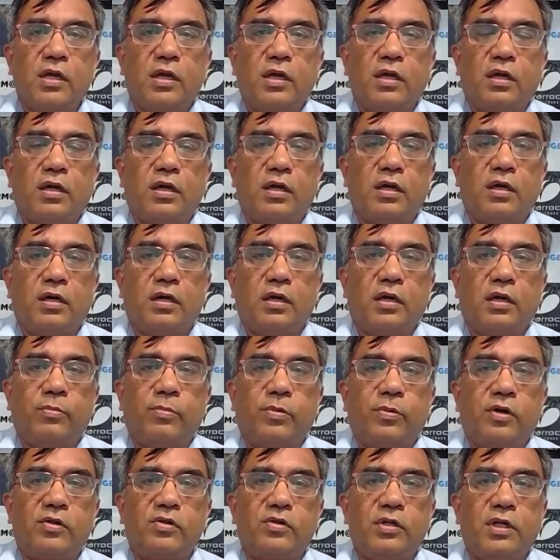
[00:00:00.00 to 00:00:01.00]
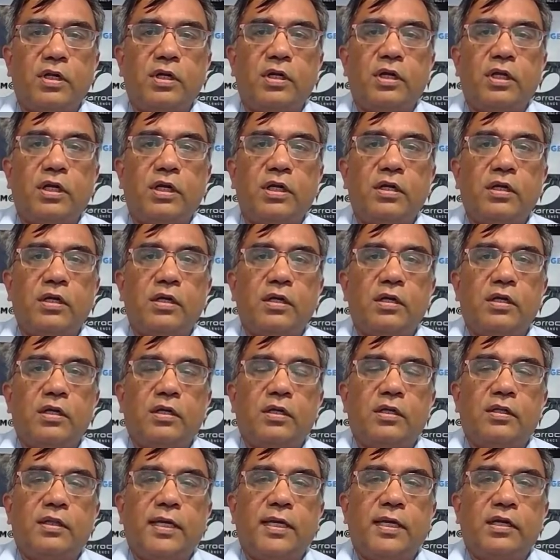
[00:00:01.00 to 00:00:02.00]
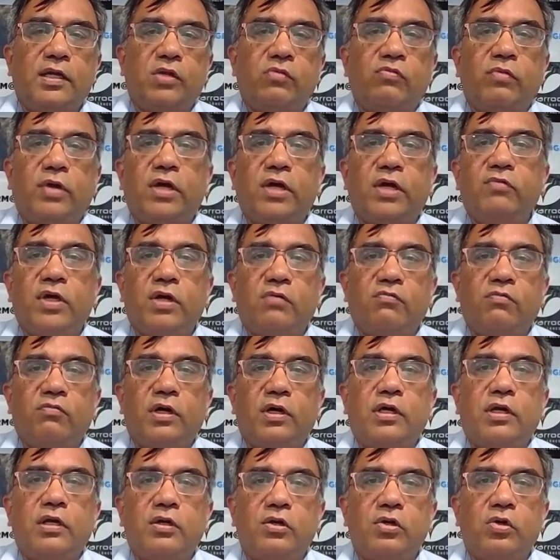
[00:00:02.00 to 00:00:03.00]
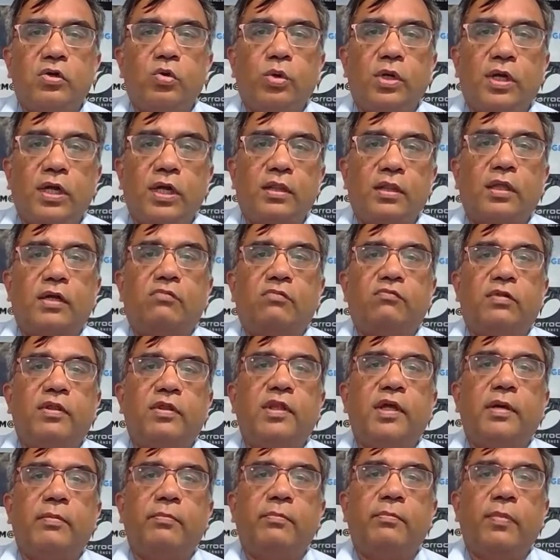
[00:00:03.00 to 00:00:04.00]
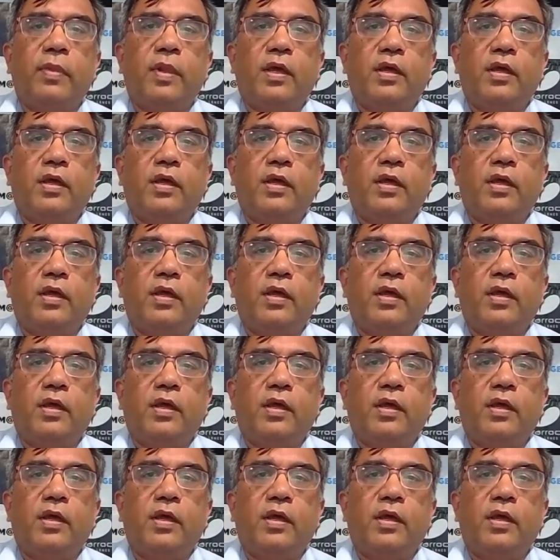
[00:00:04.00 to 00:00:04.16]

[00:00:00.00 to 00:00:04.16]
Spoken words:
opportunity, that is where we are working together with them.